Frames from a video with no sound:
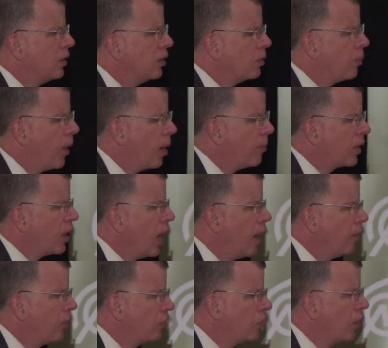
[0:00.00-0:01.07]
Department of
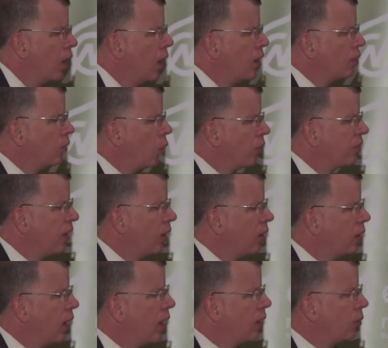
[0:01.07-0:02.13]
Commerce, the North
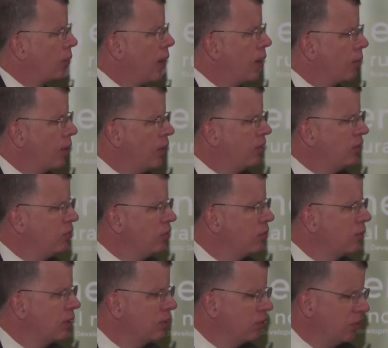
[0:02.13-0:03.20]
Carolina Railroad, and
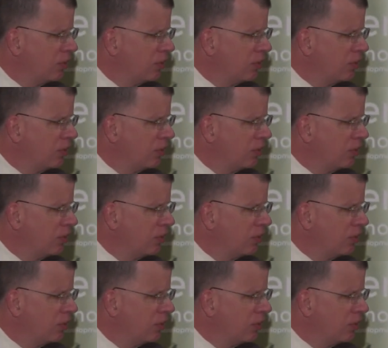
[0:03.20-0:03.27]
Duke